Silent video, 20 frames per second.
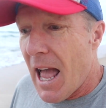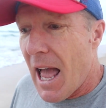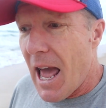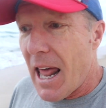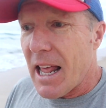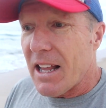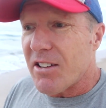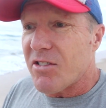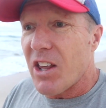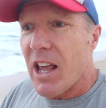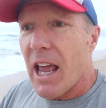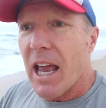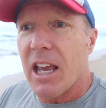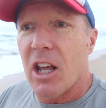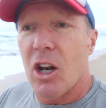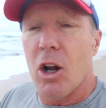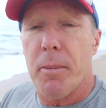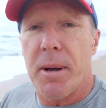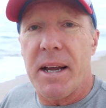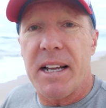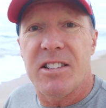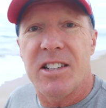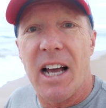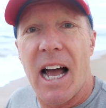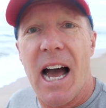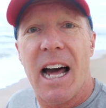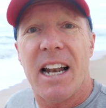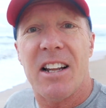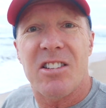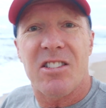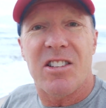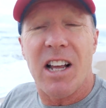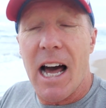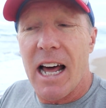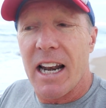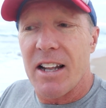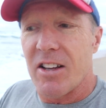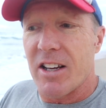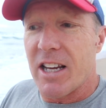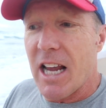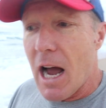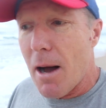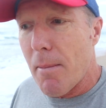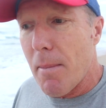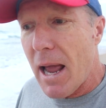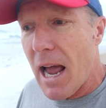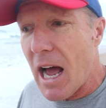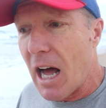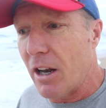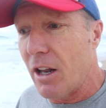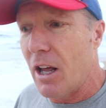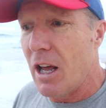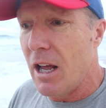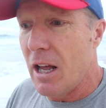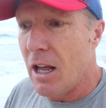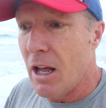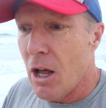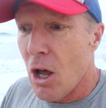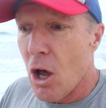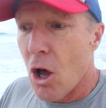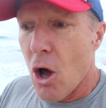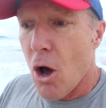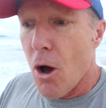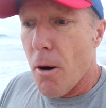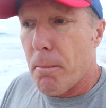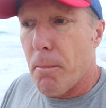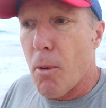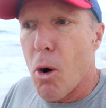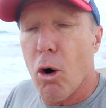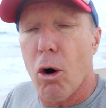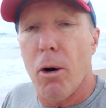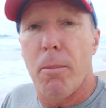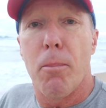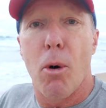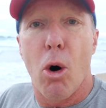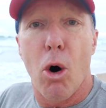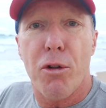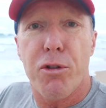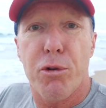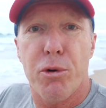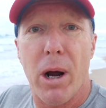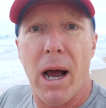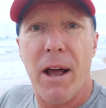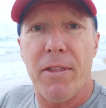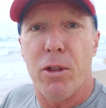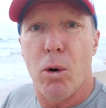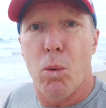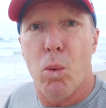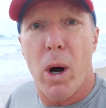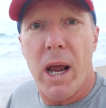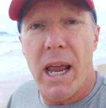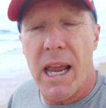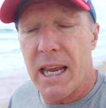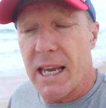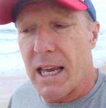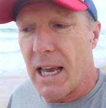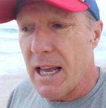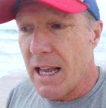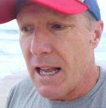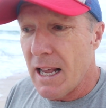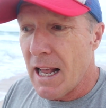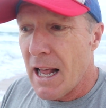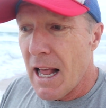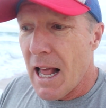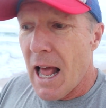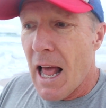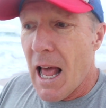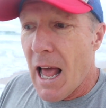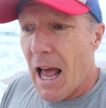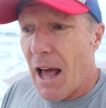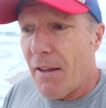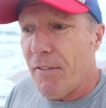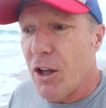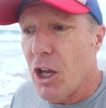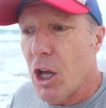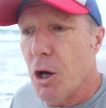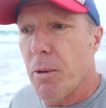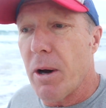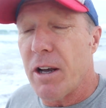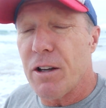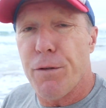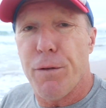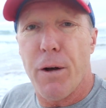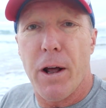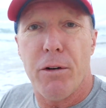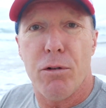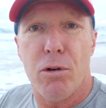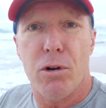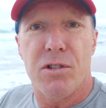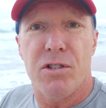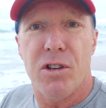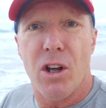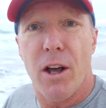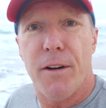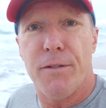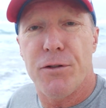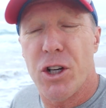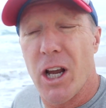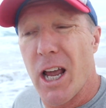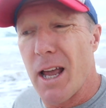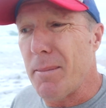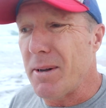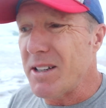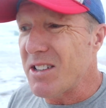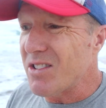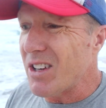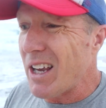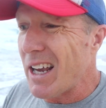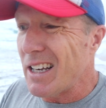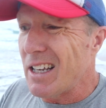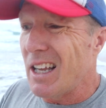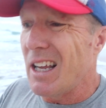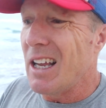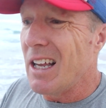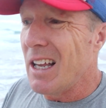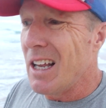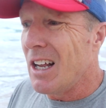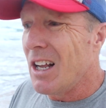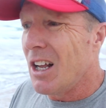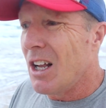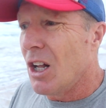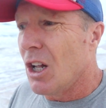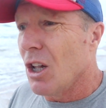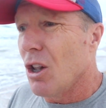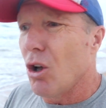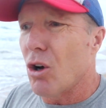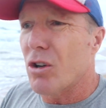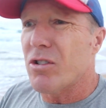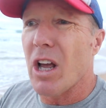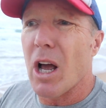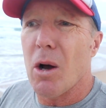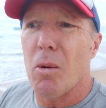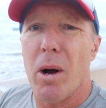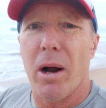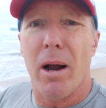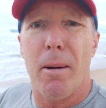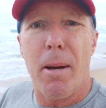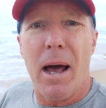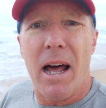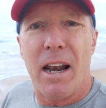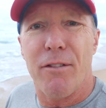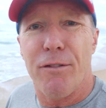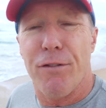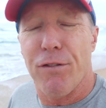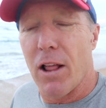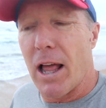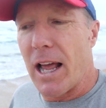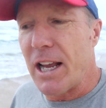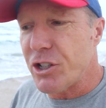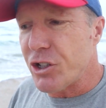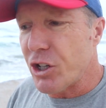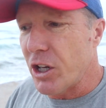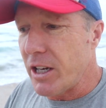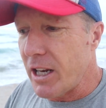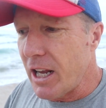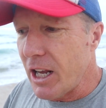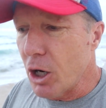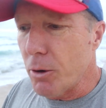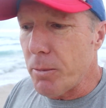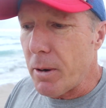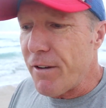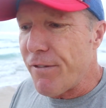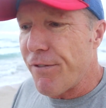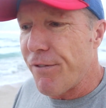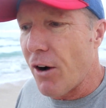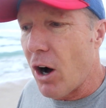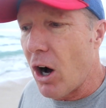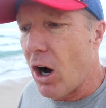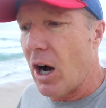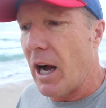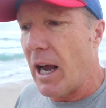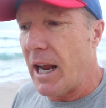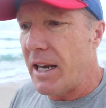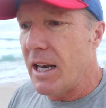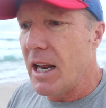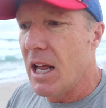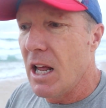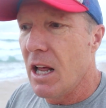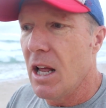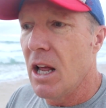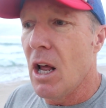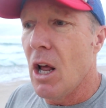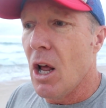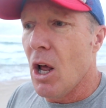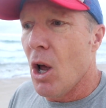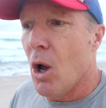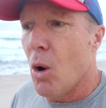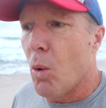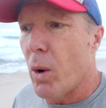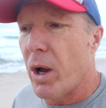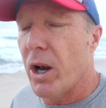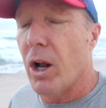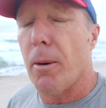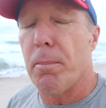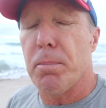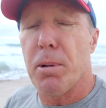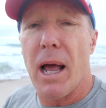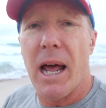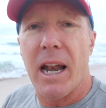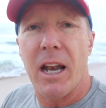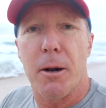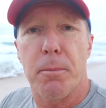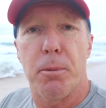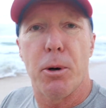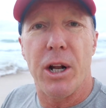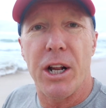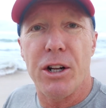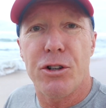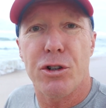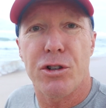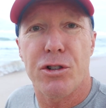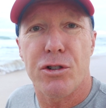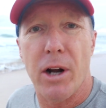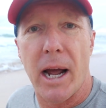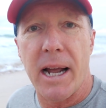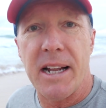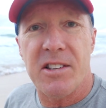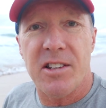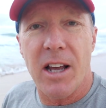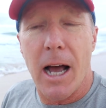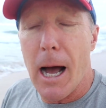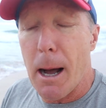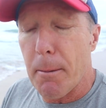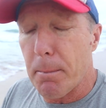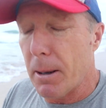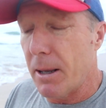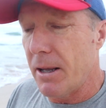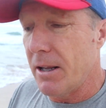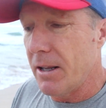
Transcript: And as the economic data started to come out more and more throughout the week, and the US Federal Reserve Chairman said, look, don't worry about inflation, it'll be fine. We're not planning to put interest rates up.